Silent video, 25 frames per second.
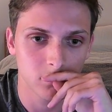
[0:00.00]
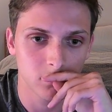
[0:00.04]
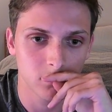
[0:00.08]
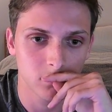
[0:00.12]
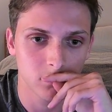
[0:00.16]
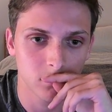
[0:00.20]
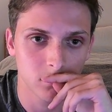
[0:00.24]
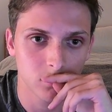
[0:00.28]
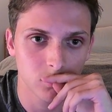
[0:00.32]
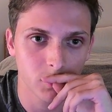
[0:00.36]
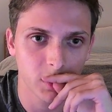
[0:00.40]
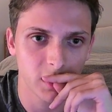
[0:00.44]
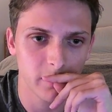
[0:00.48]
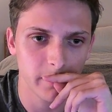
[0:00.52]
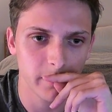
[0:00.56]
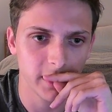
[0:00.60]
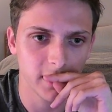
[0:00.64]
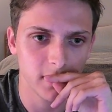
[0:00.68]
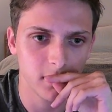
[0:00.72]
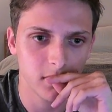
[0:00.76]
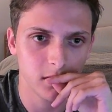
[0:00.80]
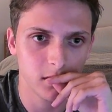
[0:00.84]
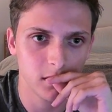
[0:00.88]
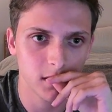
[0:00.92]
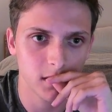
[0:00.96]
Wait a minute.
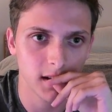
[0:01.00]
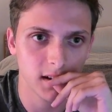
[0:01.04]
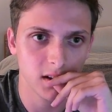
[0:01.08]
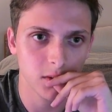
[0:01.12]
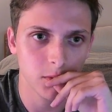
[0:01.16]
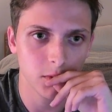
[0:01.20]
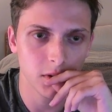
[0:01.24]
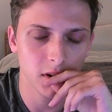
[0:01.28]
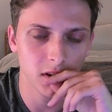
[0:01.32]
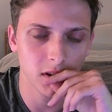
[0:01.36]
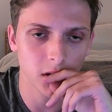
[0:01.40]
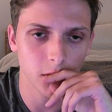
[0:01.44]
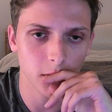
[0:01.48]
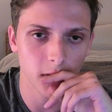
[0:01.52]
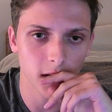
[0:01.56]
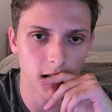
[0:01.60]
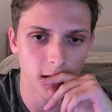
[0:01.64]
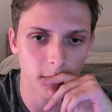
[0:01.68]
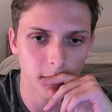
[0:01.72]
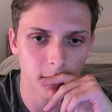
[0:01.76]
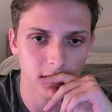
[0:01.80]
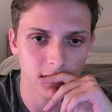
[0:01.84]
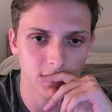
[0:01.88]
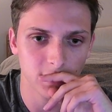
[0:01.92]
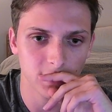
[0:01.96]
I don't want to go up
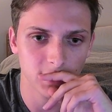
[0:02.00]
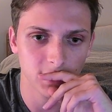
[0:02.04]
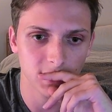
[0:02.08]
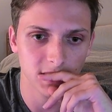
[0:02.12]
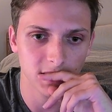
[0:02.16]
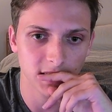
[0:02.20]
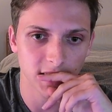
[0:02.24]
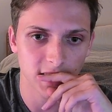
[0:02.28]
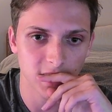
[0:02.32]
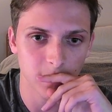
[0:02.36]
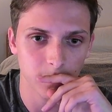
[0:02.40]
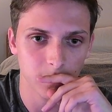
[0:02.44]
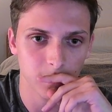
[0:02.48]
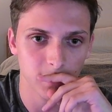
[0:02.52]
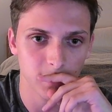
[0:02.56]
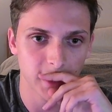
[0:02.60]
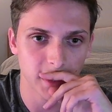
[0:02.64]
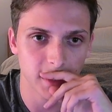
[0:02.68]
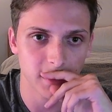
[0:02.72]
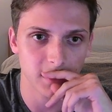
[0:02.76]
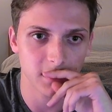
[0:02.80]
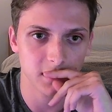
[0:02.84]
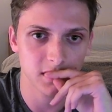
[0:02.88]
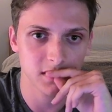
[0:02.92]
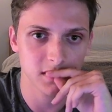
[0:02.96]
and let him
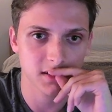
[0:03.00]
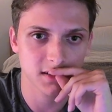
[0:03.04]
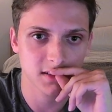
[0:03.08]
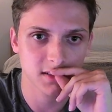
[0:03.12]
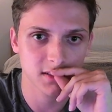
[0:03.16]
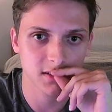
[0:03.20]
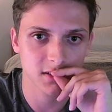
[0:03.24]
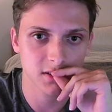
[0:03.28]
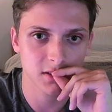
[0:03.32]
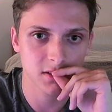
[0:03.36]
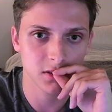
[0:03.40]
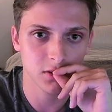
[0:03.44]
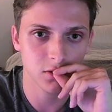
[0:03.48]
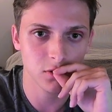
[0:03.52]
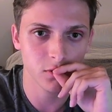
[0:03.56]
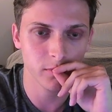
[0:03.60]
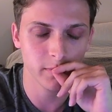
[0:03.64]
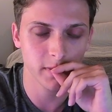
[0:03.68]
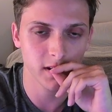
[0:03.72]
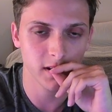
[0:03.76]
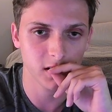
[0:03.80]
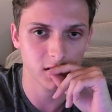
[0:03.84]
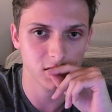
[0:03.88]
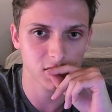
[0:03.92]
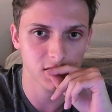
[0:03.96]
get too
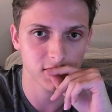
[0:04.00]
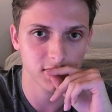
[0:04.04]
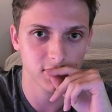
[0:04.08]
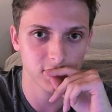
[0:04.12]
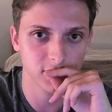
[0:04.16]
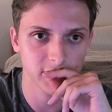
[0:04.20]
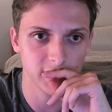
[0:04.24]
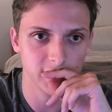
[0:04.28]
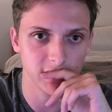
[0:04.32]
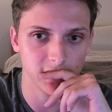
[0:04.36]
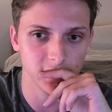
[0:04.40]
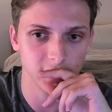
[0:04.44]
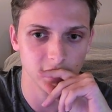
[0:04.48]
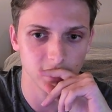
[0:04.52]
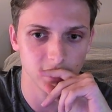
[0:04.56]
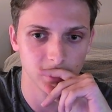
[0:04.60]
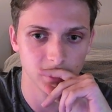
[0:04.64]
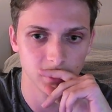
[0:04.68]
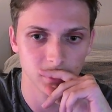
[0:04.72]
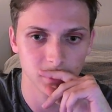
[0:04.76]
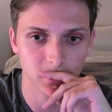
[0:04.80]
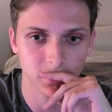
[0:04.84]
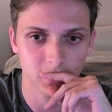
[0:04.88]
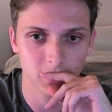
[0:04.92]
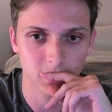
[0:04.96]
much free
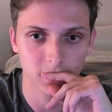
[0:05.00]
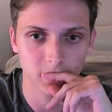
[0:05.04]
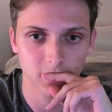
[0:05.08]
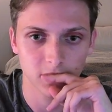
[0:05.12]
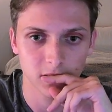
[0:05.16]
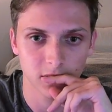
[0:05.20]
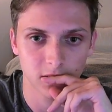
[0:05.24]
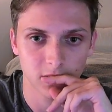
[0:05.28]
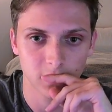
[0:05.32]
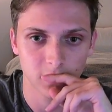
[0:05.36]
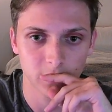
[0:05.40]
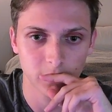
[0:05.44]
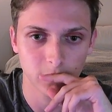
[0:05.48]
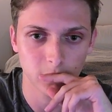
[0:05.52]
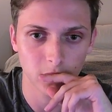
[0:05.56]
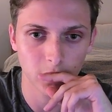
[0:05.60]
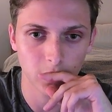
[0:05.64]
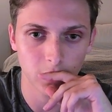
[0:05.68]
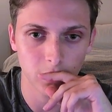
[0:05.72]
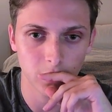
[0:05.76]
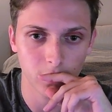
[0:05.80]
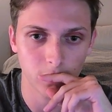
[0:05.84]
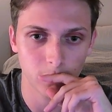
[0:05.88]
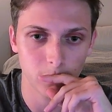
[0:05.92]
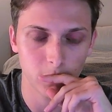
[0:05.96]

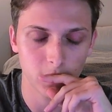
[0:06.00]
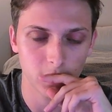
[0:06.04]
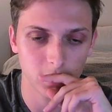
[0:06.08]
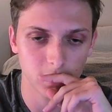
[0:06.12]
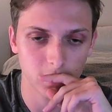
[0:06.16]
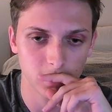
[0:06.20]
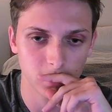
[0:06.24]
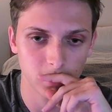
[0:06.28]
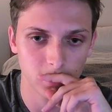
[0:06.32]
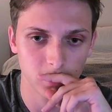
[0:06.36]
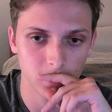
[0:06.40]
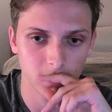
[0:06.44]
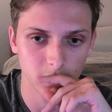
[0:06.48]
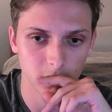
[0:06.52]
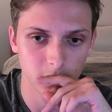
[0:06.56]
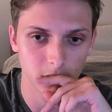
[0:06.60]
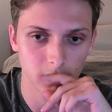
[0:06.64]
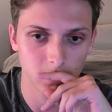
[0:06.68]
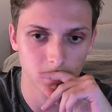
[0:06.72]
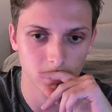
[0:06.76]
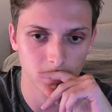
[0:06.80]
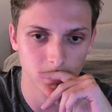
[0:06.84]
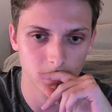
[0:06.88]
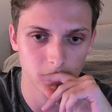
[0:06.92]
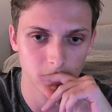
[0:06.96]
roam,
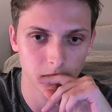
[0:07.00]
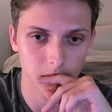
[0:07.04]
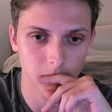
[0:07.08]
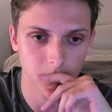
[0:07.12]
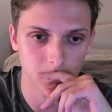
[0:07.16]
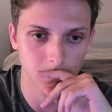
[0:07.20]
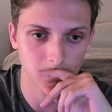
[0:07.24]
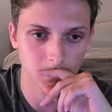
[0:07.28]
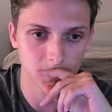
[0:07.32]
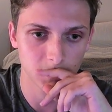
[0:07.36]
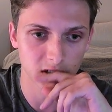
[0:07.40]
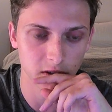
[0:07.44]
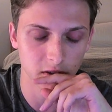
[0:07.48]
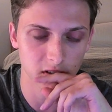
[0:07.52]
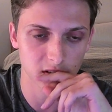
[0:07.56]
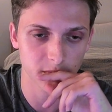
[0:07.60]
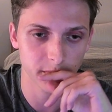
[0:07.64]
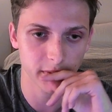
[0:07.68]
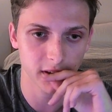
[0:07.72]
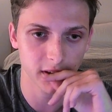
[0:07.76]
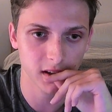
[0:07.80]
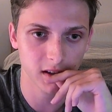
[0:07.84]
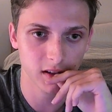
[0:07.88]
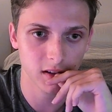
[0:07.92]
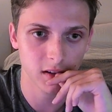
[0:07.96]
so to
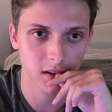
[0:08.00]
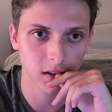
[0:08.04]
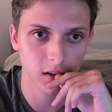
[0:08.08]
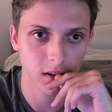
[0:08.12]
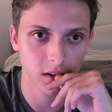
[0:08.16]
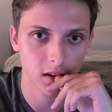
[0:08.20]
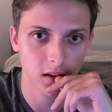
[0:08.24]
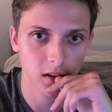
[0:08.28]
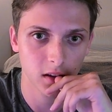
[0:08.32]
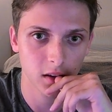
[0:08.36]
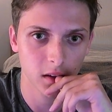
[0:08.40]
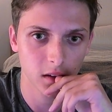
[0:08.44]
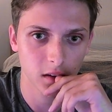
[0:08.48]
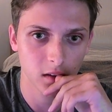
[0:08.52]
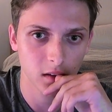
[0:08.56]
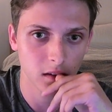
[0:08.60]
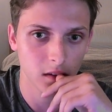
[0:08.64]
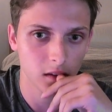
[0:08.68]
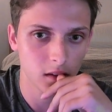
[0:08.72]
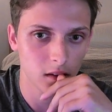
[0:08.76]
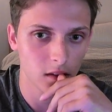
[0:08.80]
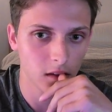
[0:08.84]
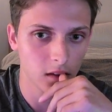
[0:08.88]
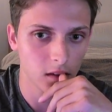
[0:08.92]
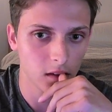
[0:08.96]
speak.
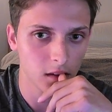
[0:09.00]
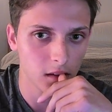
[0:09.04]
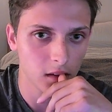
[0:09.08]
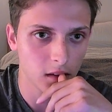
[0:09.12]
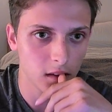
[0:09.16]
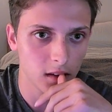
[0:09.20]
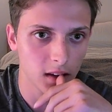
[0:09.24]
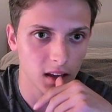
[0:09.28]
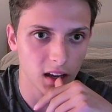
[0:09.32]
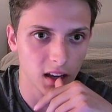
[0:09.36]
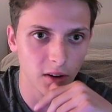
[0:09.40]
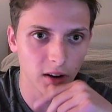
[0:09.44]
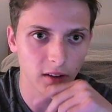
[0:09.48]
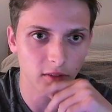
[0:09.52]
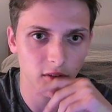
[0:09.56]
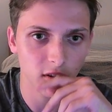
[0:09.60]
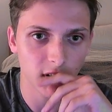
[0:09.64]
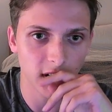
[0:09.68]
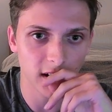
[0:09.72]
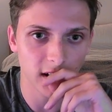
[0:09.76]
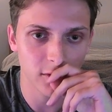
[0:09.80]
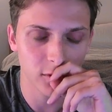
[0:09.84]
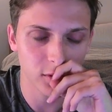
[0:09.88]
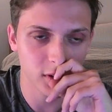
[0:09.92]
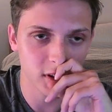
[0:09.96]
However, I
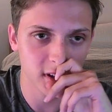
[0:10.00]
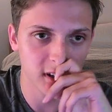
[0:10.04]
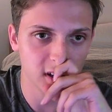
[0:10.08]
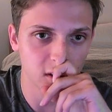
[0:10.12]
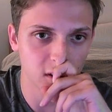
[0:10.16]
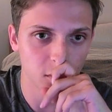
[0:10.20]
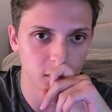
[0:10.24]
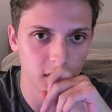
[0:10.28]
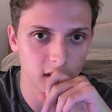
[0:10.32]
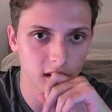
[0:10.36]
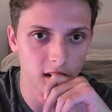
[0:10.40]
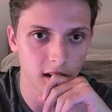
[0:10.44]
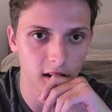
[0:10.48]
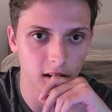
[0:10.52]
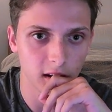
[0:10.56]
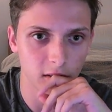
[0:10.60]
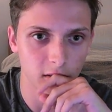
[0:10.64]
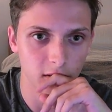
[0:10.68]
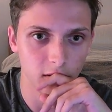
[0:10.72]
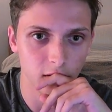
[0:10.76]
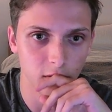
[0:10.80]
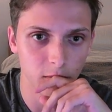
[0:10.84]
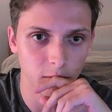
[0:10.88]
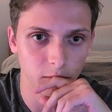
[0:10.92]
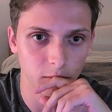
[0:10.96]
really don't think I can
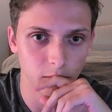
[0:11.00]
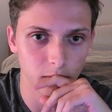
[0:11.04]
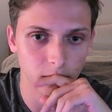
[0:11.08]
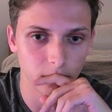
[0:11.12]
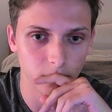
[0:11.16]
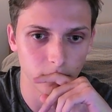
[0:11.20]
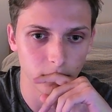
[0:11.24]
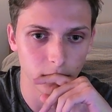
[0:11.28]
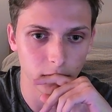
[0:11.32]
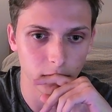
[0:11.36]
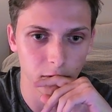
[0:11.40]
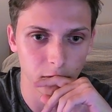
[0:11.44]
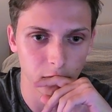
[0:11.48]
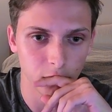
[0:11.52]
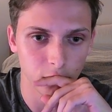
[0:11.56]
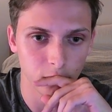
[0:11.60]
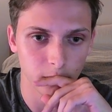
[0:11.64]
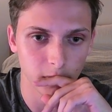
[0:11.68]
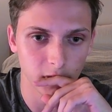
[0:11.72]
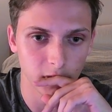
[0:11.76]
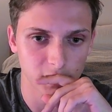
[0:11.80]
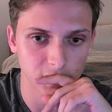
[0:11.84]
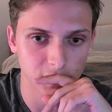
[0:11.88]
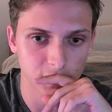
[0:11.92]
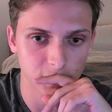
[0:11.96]
do too
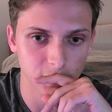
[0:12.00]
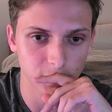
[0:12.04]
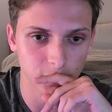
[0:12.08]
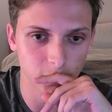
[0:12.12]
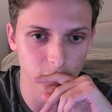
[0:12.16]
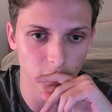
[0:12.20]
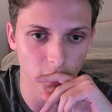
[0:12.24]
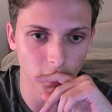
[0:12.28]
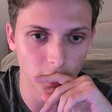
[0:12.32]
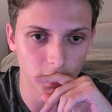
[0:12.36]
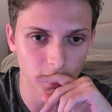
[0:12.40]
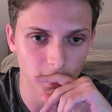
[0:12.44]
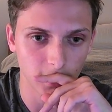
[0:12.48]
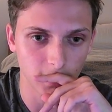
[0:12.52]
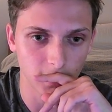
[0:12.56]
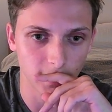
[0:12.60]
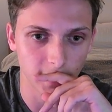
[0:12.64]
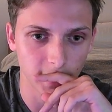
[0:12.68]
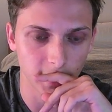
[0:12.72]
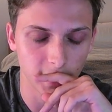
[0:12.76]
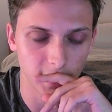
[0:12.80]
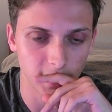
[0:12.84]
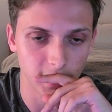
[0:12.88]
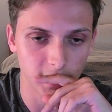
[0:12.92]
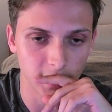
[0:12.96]
much wrong
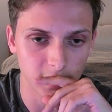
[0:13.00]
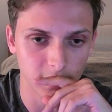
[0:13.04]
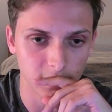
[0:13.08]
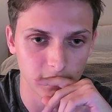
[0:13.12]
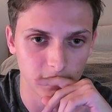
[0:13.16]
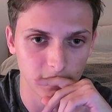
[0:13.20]
right now.